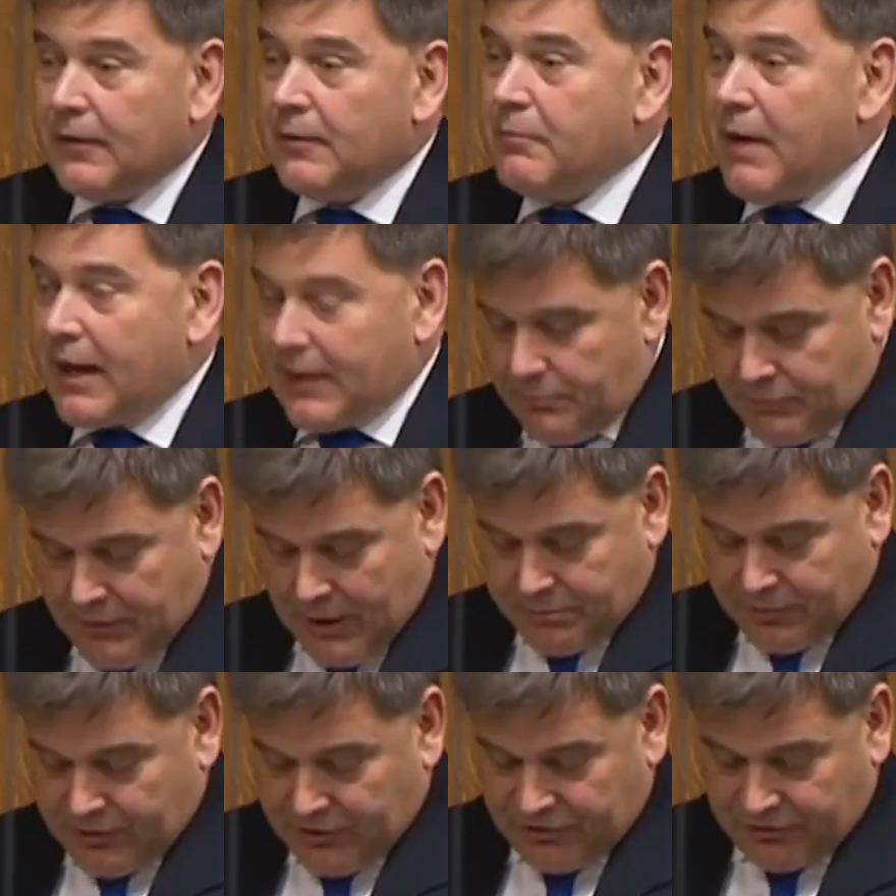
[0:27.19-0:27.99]
Madam
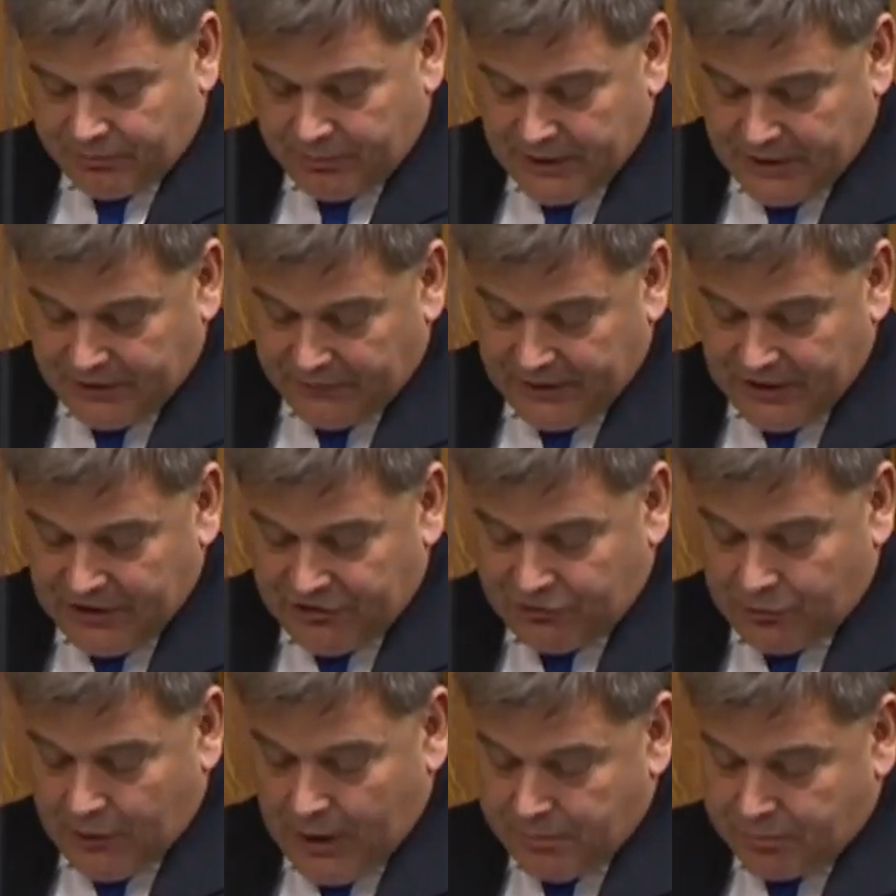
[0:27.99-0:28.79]
Deputy Speaker, the
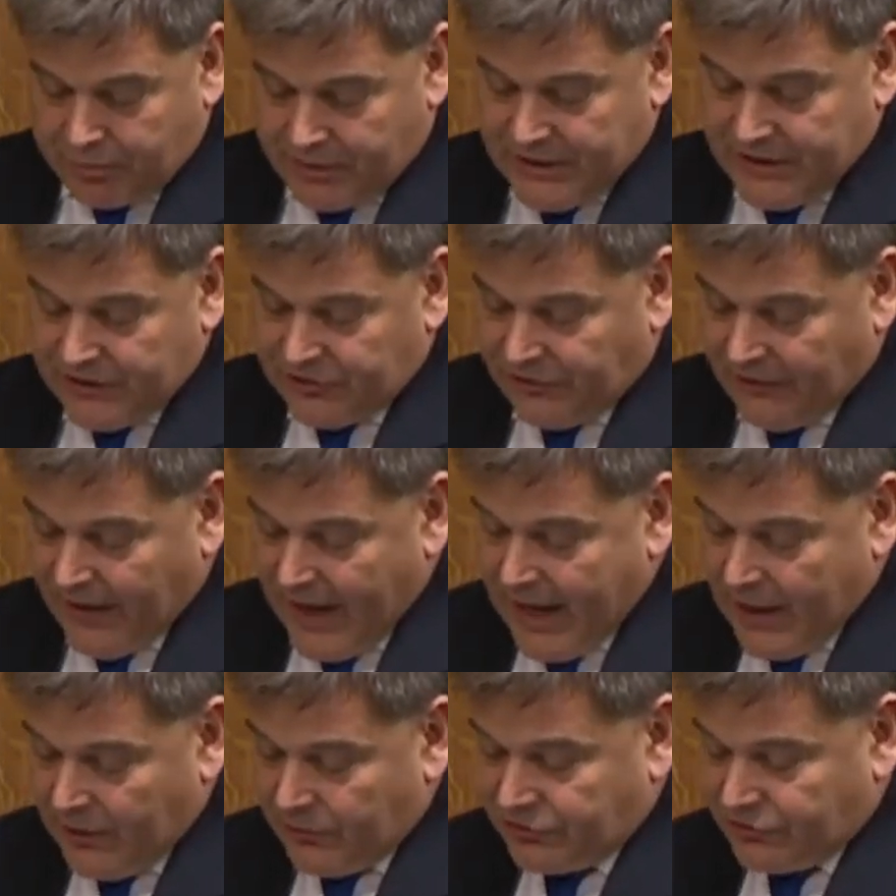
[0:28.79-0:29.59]
issue I bring to the
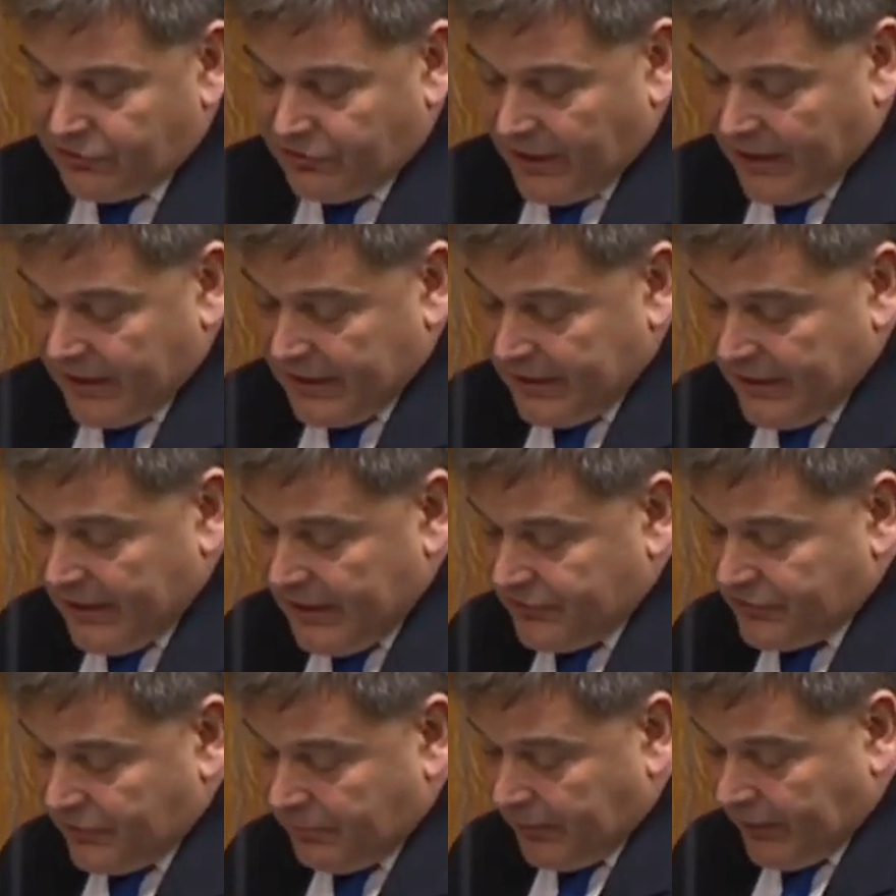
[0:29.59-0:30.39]
House today
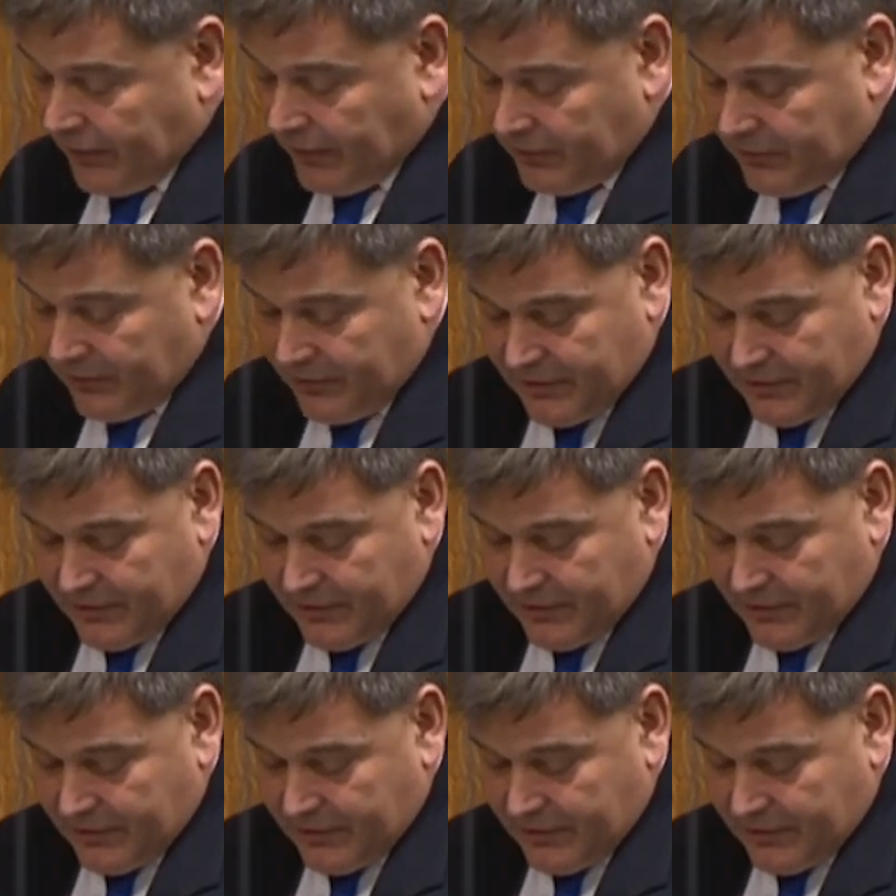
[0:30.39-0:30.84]
needs a bill,